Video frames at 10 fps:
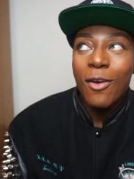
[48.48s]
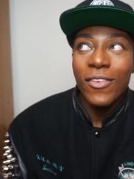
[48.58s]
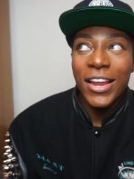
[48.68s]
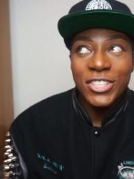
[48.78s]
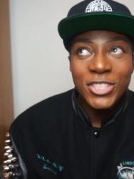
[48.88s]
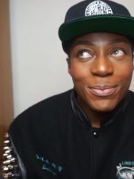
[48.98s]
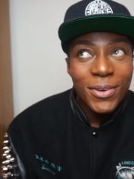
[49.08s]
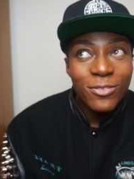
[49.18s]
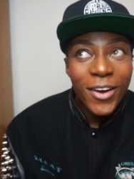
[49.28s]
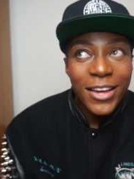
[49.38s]
relationship
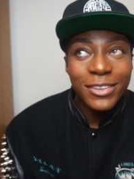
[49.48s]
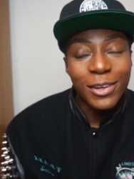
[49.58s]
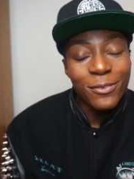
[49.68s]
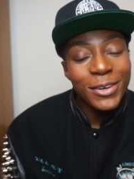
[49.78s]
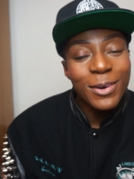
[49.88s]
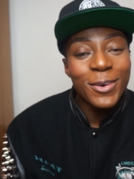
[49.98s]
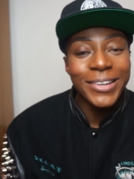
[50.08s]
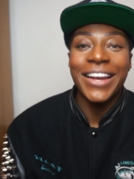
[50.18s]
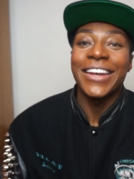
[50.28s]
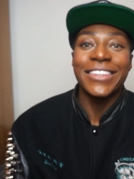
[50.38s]
advice, because I think I'm
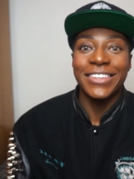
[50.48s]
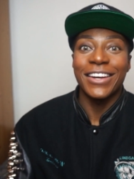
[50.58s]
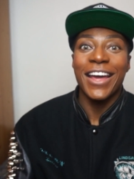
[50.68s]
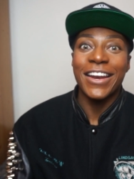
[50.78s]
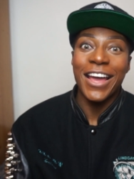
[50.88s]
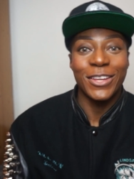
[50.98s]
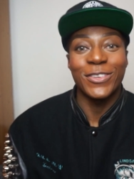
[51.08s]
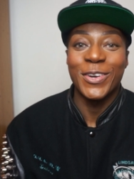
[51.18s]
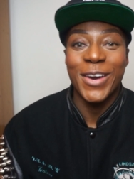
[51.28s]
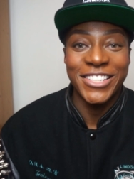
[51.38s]
good at listening and
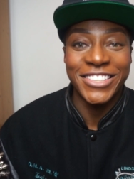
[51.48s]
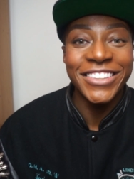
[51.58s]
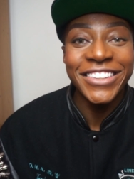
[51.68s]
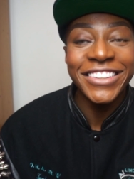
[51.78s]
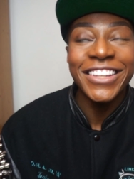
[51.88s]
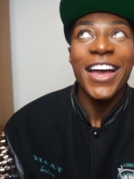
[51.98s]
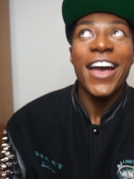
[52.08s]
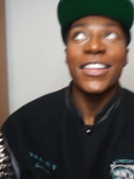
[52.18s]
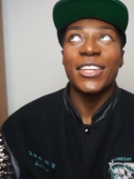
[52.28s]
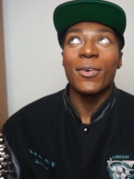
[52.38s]
answering questions.
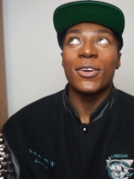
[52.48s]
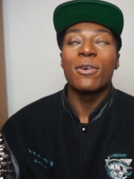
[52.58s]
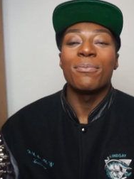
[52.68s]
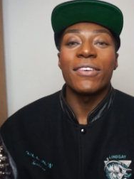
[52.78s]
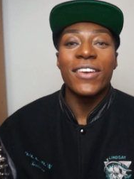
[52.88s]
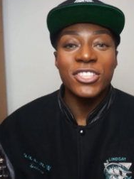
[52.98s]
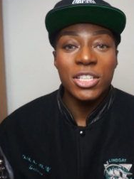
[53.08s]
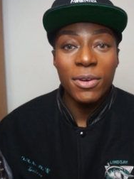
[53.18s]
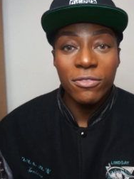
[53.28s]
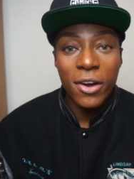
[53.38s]
So it could be
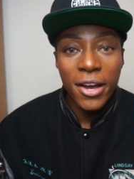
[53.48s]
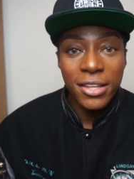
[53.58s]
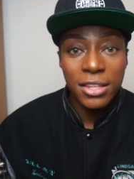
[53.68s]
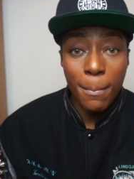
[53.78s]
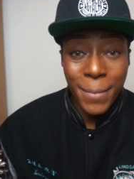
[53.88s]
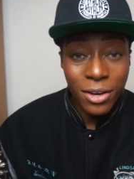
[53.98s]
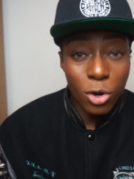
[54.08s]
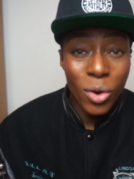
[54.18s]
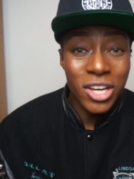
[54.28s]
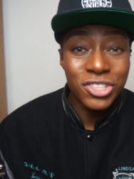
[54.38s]
relationship advice,
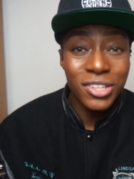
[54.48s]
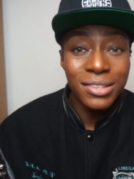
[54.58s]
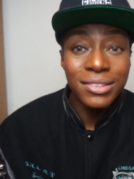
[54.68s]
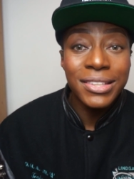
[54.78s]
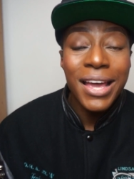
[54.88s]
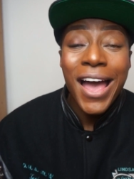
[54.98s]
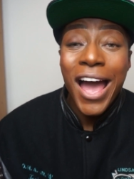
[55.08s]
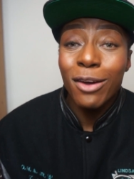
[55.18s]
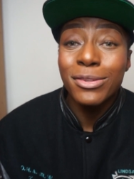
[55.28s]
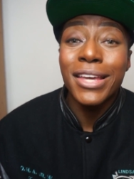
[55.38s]
makeup questions,
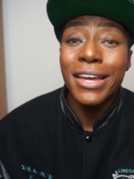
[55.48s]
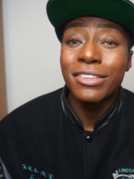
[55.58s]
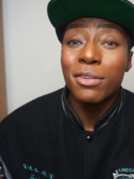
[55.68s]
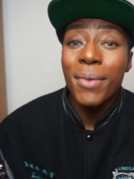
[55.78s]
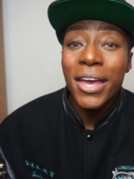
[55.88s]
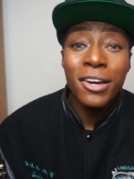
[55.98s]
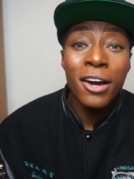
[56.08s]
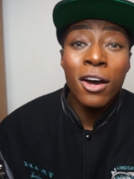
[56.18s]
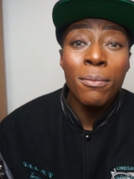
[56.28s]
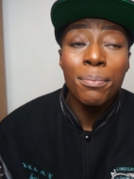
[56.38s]
how to get into
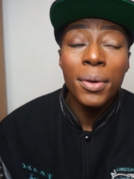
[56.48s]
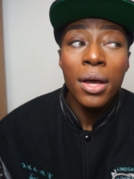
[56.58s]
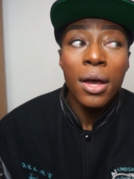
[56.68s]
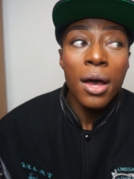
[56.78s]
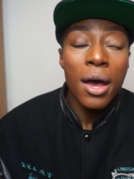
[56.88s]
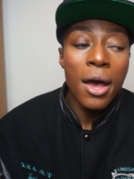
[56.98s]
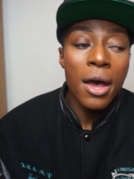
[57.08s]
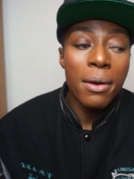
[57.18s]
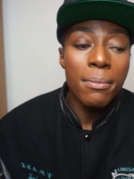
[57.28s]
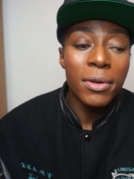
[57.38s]
makeup,
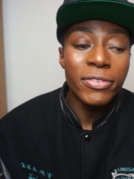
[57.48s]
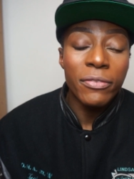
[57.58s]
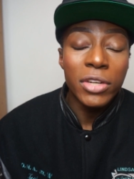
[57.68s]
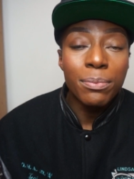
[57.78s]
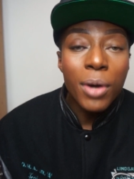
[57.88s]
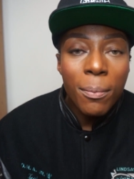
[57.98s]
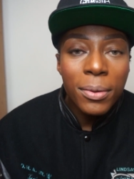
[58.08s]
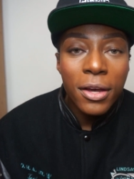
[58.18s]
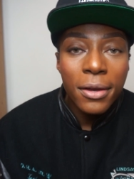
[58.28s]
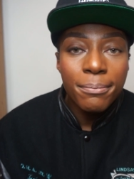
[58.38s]
um, if you have any
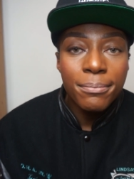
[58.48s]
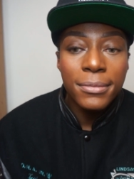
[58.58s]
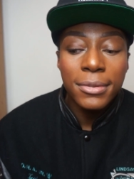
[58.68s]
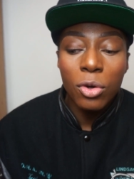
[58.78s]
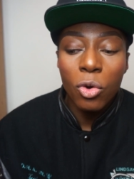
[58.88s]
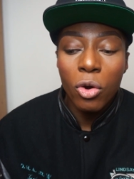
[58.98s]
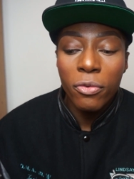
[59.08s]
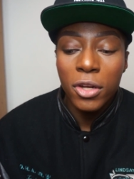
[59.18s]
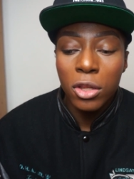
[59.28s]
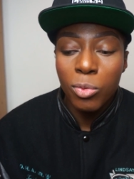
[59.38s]
problems, or
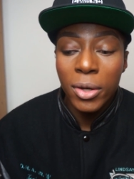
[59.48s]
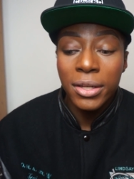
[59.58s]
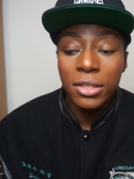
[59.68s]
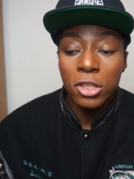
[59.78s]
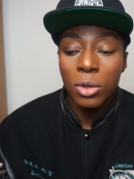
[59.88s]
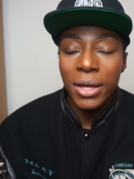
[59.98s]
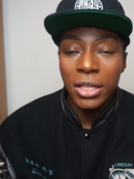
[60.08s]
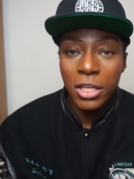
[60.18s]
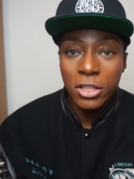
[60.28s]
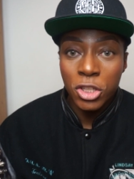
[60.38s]
if you just want to know
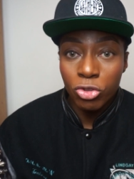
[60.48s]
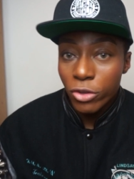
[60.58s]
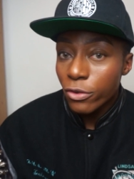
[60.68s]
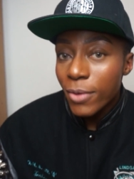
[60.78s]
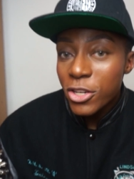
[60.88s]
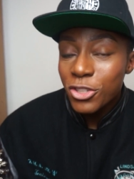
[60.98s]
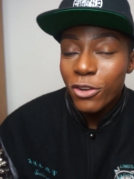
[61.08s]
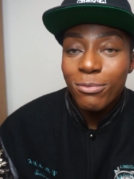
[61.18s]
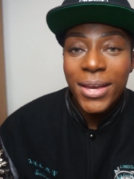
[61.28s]
any general information of